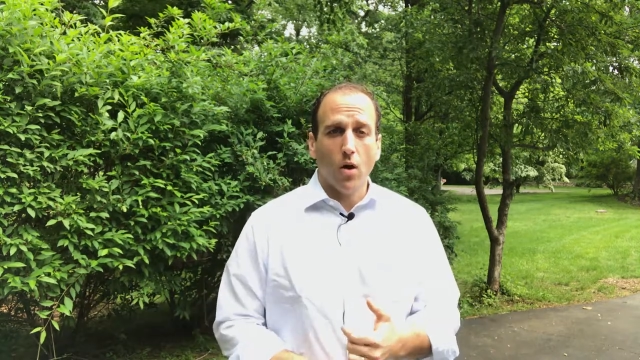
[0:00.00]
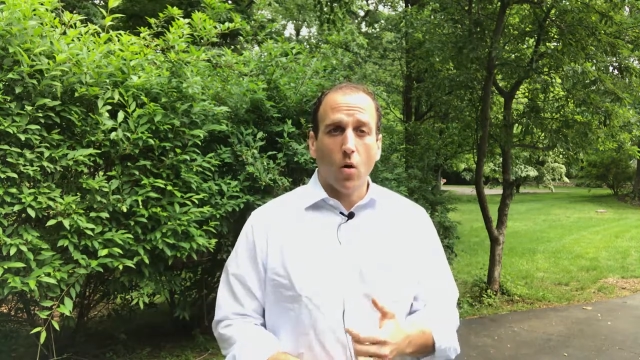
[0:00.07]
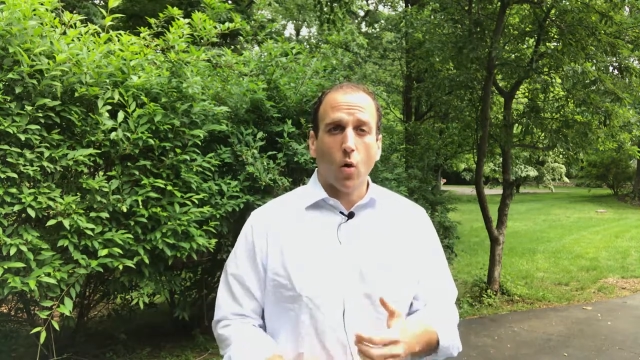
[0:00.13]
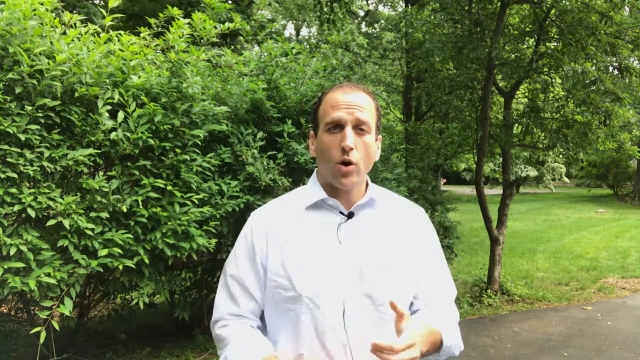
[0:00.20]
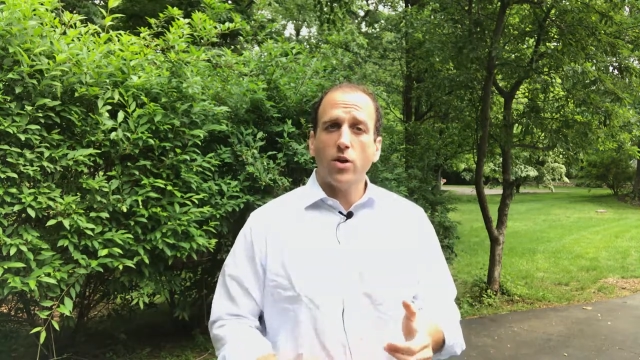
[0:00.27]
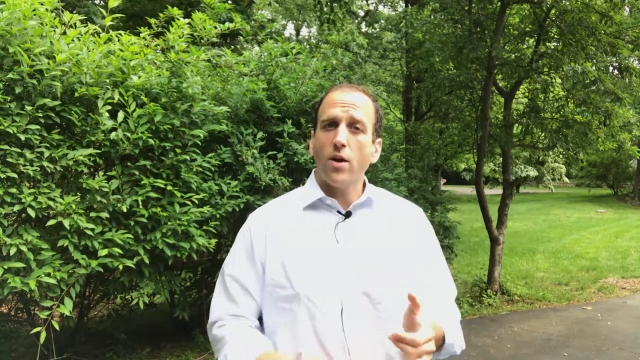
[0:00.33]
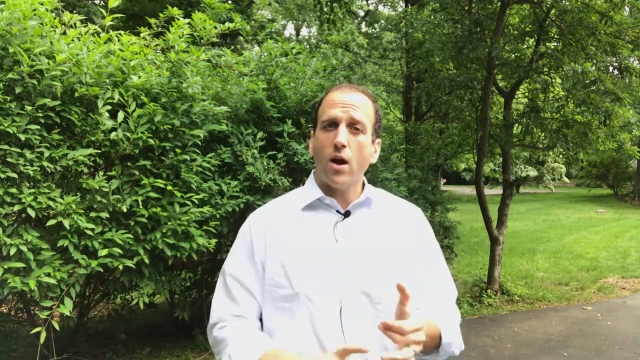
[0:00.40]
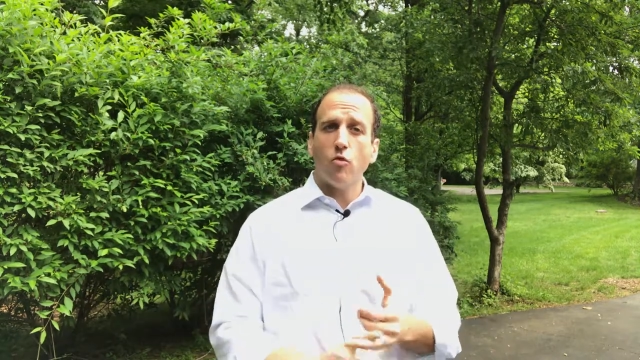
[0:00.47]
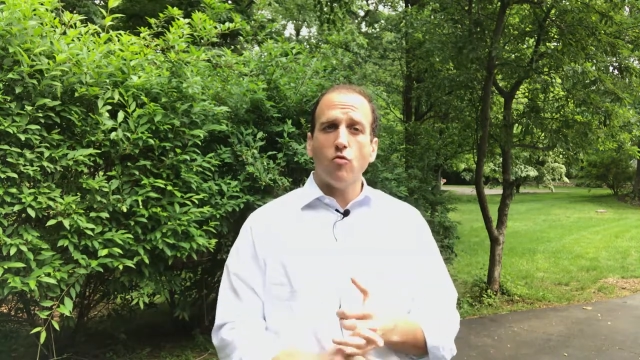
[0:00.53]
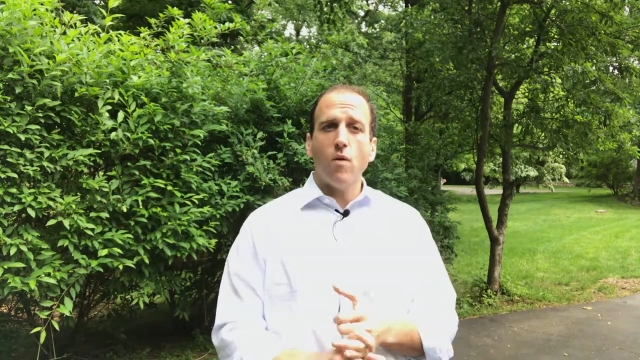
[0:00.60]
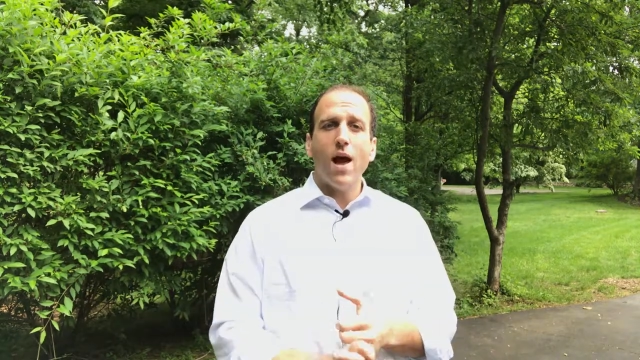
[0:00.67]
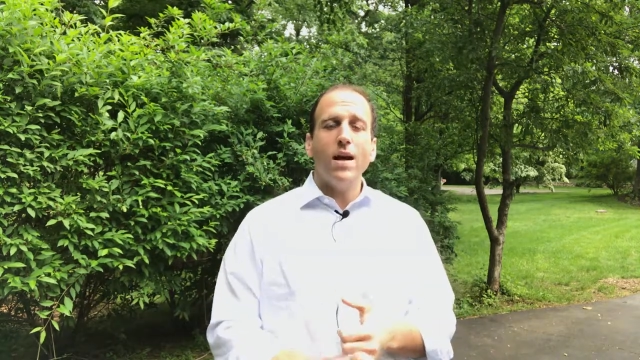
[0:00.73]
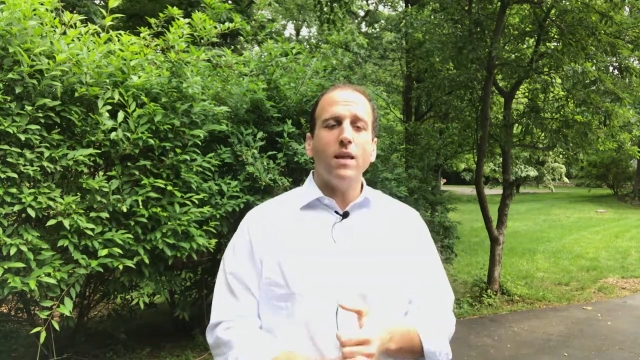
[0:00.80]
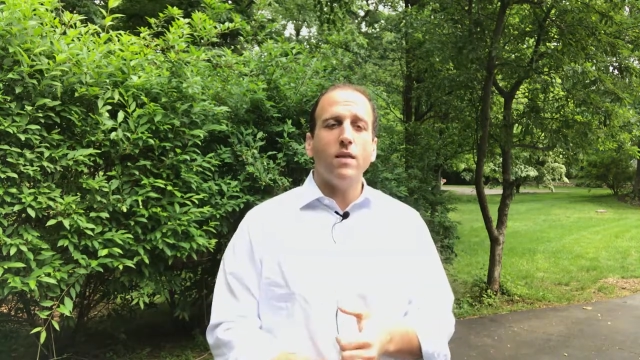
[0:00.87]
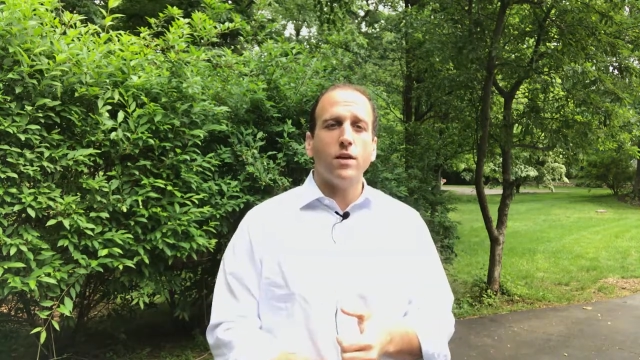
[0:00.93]
or you're not
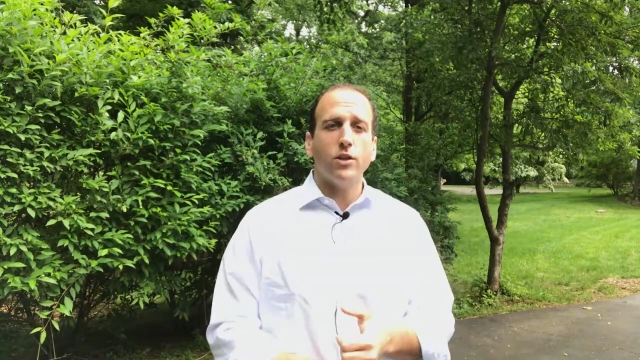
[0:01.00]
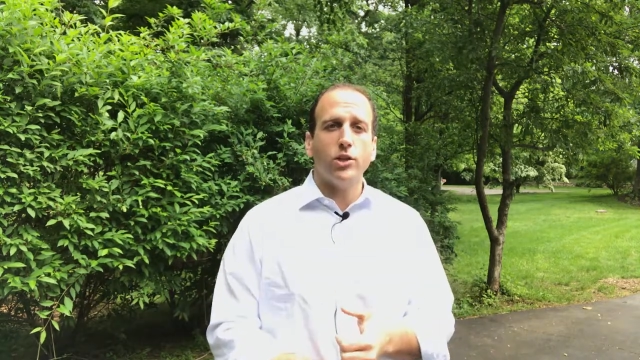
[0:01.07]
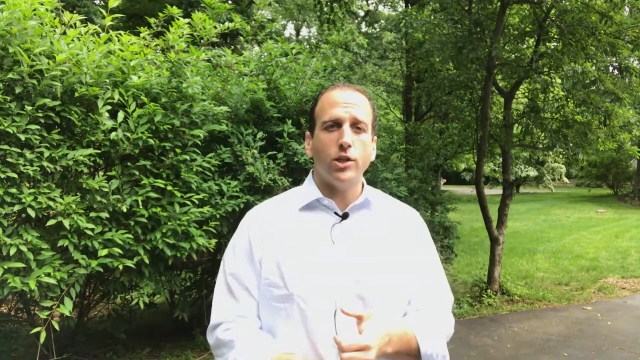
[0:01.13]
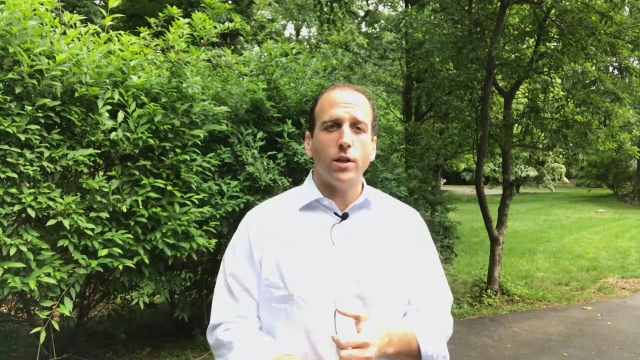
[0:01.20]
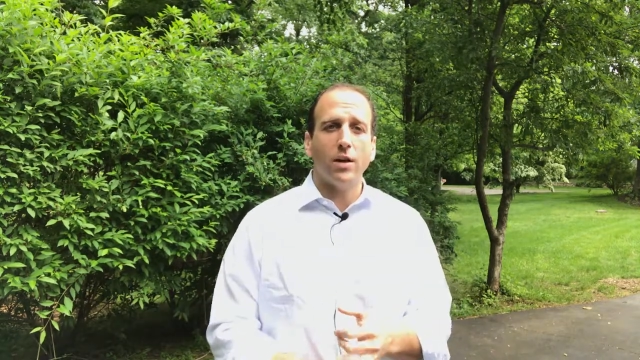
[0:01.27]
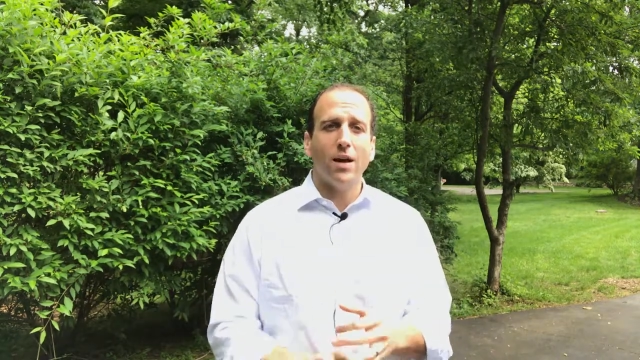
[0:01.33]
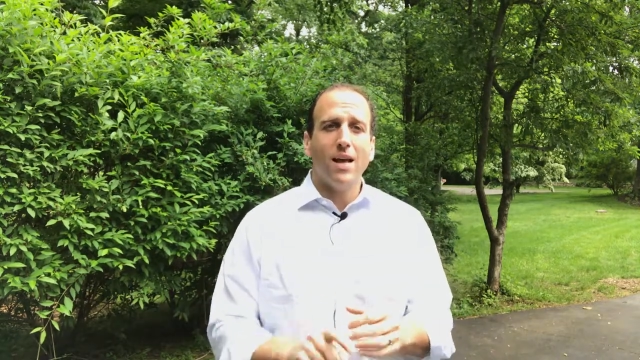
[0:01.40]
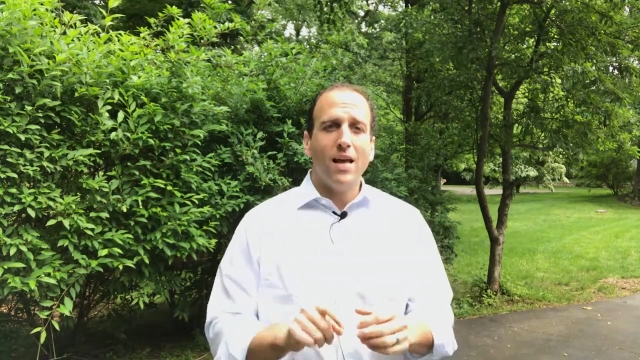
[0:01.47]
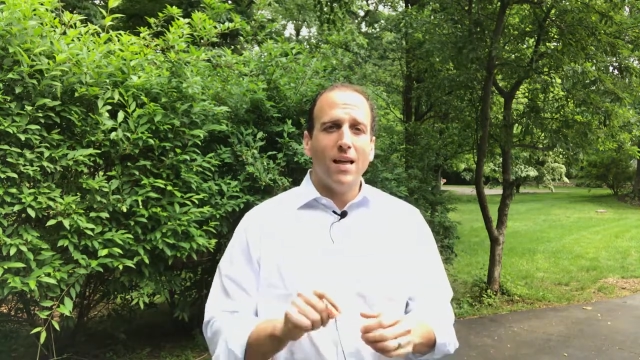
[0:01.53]
ready this year,